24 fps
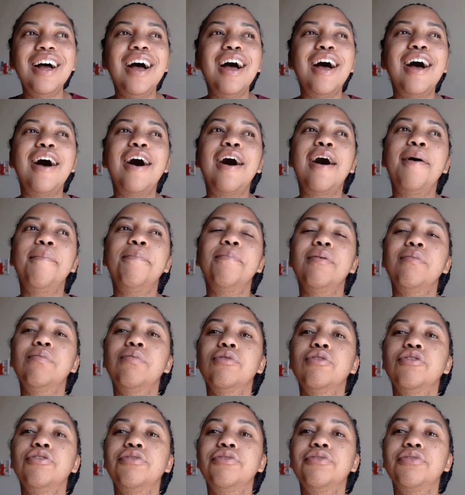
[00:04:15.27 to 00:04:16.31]
uh,
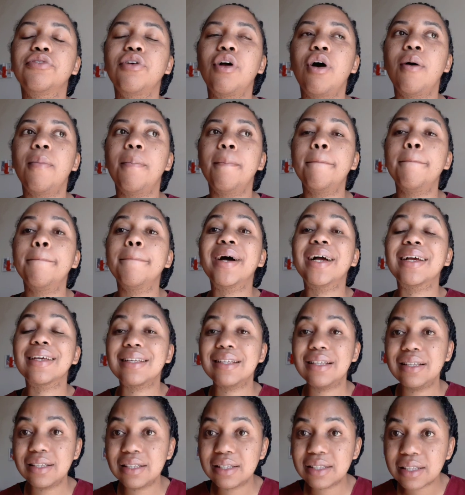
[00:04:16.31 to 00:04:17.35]
people from
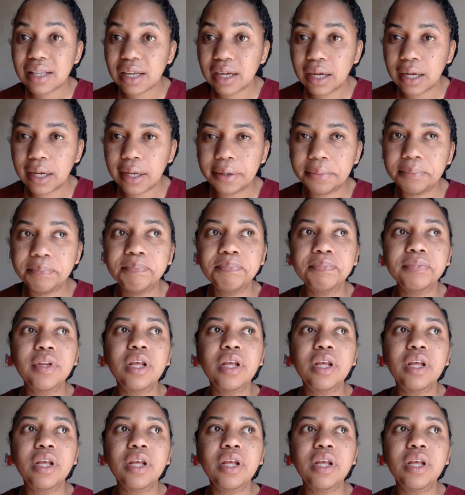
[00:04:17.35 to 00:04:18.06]
Pakistan,